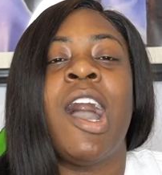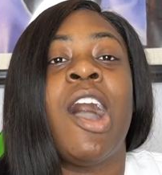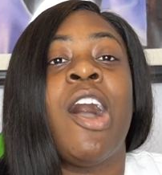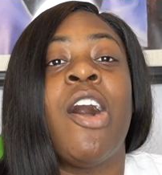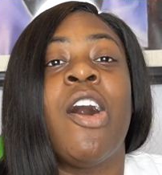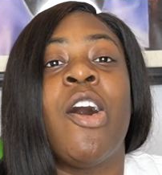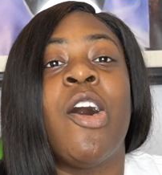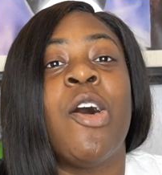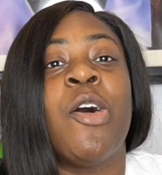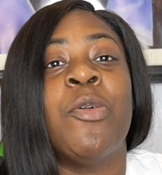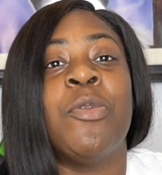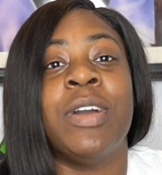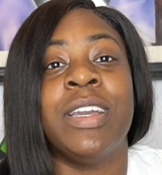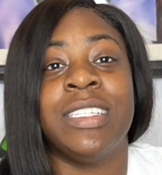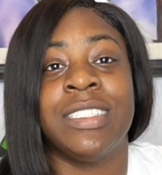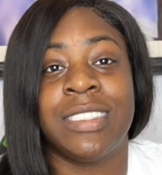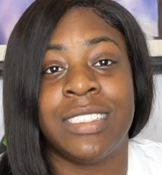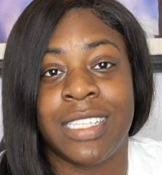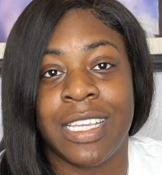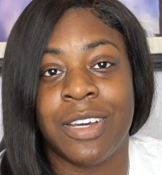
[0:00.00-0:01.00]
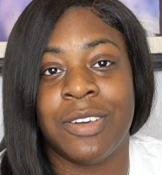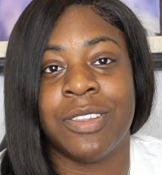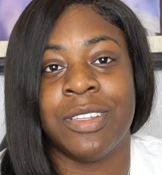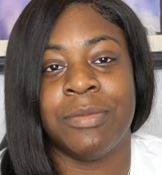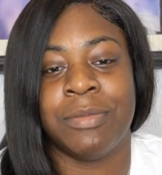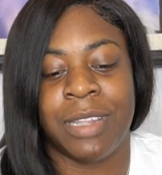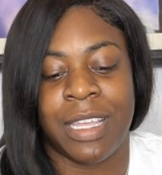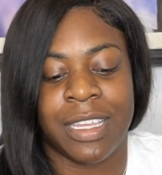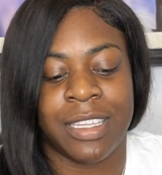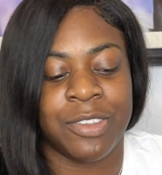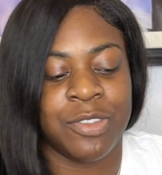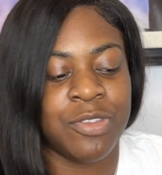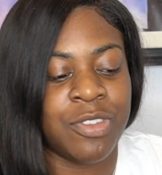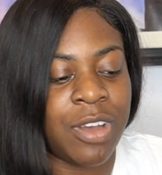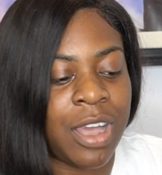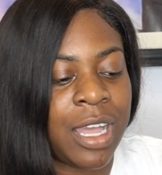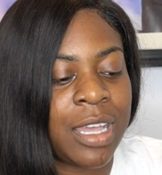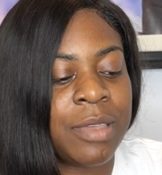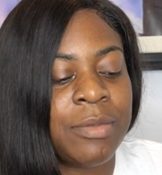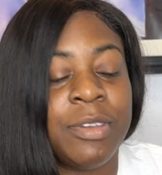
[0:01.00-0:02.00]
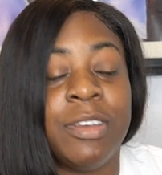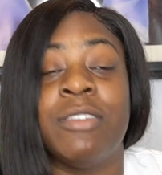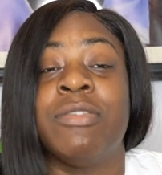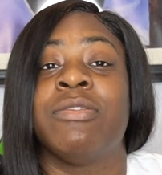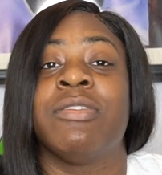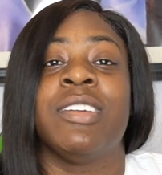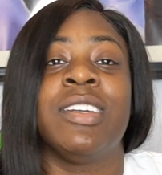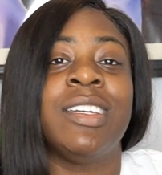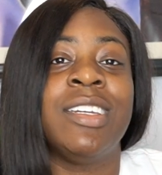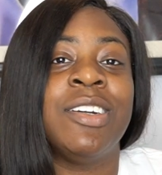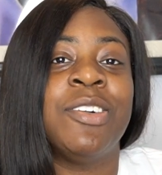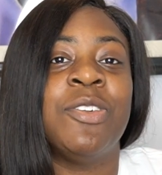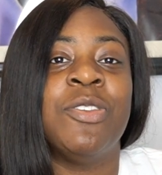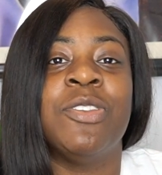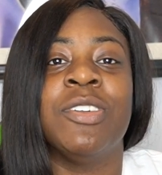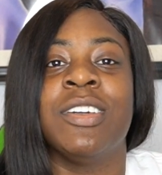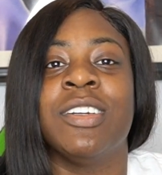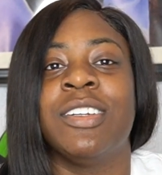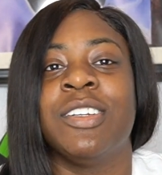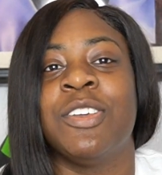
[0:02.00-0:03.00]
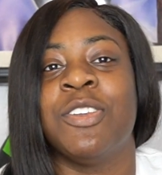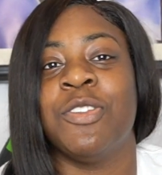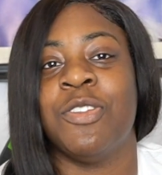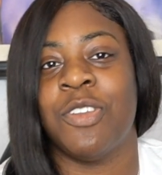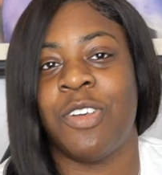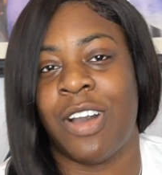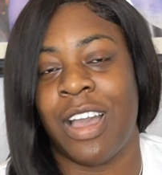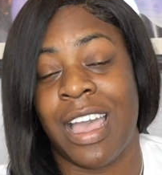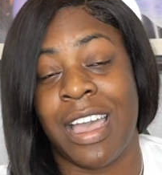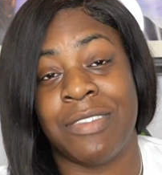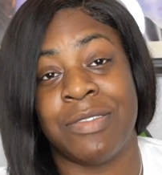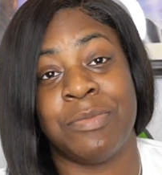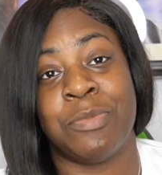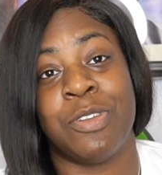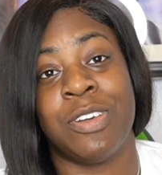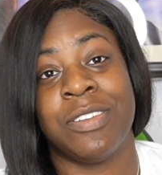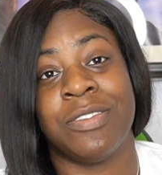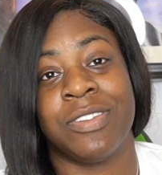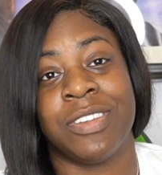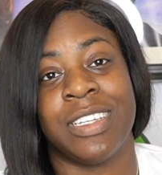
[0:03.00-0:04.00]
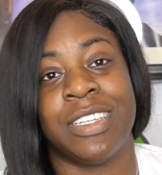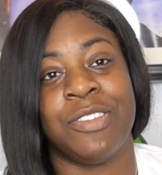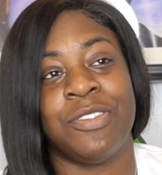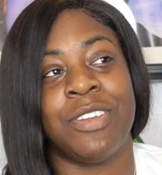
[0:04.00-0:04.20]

I always tell them, like, you know, I can be a friend, or, you know, I have a boyfriend.